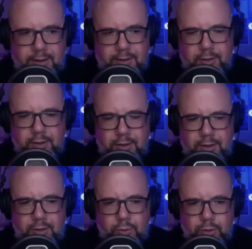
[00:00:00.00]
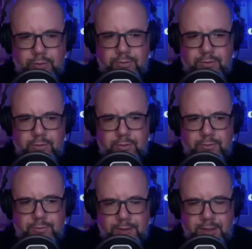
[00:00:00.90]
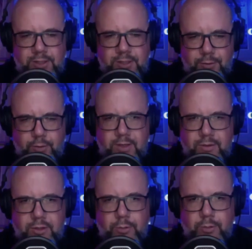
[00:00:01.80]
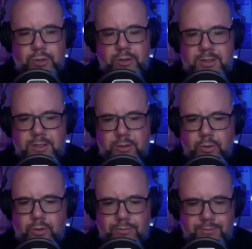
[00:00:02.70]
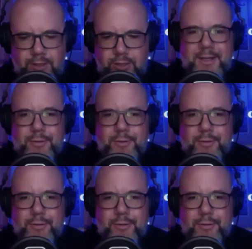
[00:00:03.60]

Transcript: you know, you would have finished, if you were given the opportunity, you would have finished,